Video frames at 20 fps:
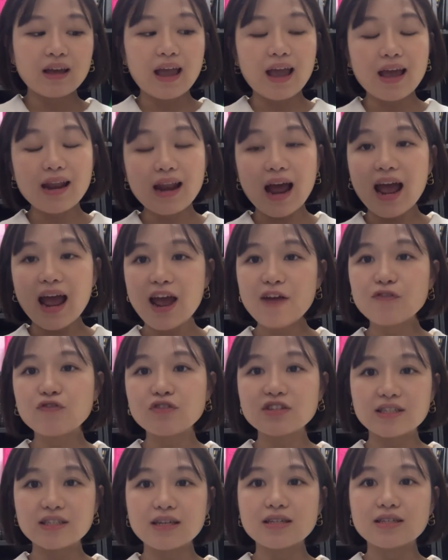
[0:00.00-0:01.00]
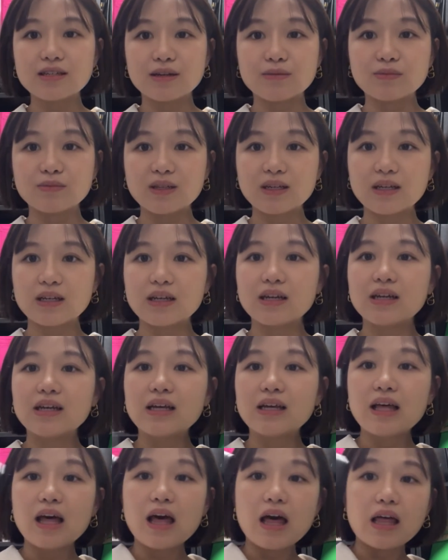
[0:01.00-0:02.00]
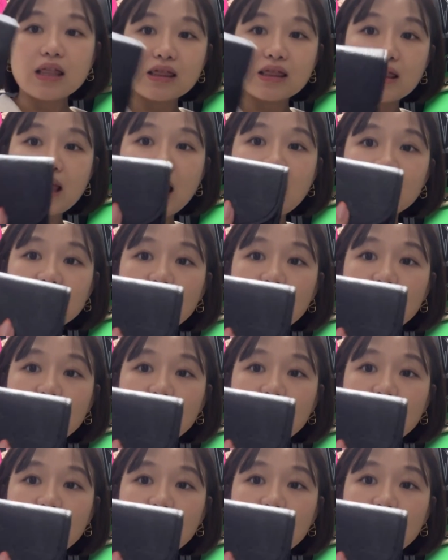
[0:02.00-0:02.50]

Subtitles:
And I have to say something, that